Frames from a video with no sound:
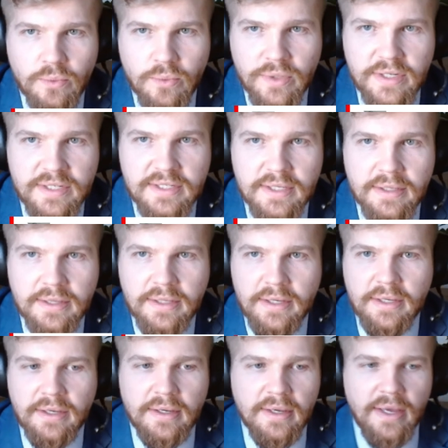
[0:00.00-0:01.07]

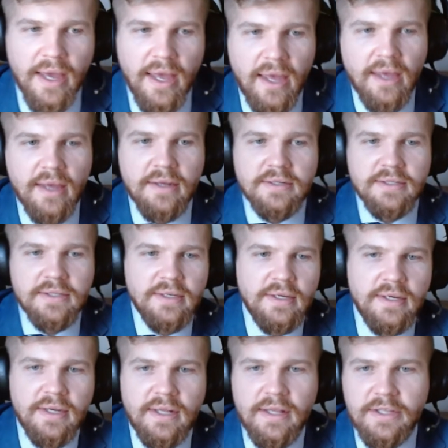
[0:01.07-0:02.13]
recently and
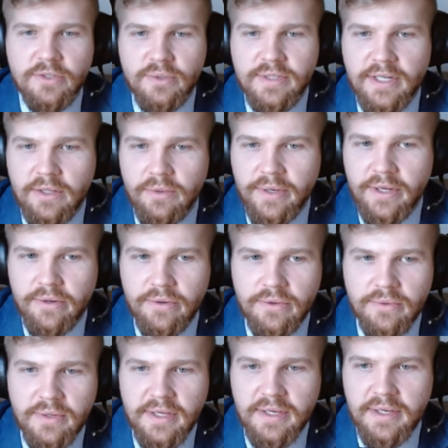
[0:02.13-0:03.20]
let's go take a look here,
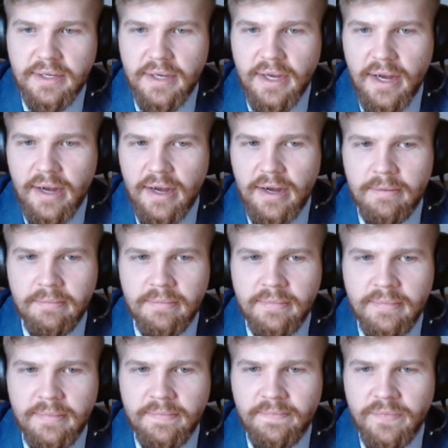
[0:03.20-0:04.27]
unique. Um,
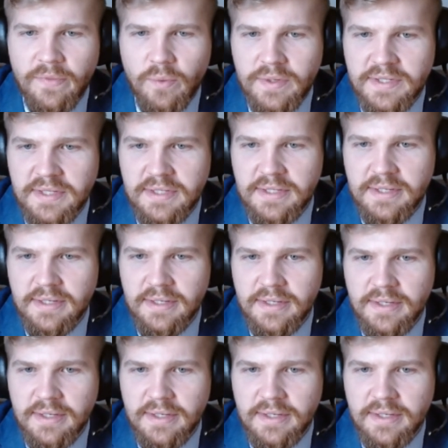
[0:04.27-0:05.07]
was it?